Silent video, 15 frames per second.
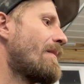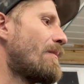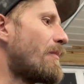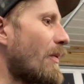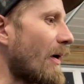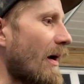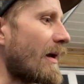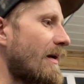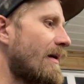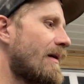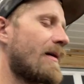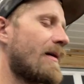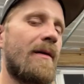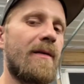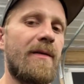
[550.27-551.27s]
but
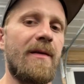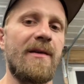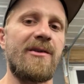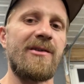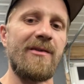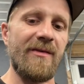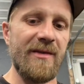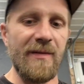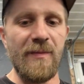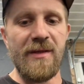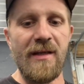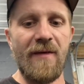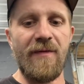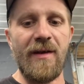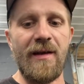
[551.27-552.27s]
there's still some
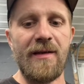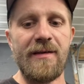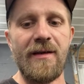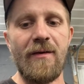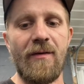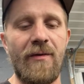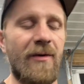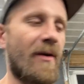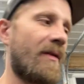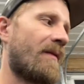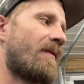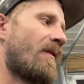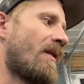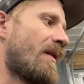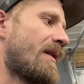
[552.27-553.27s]
stuff that needs to go on in the
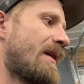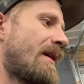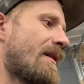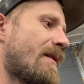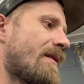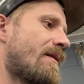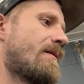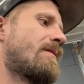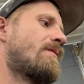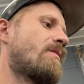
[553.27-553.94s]
front here.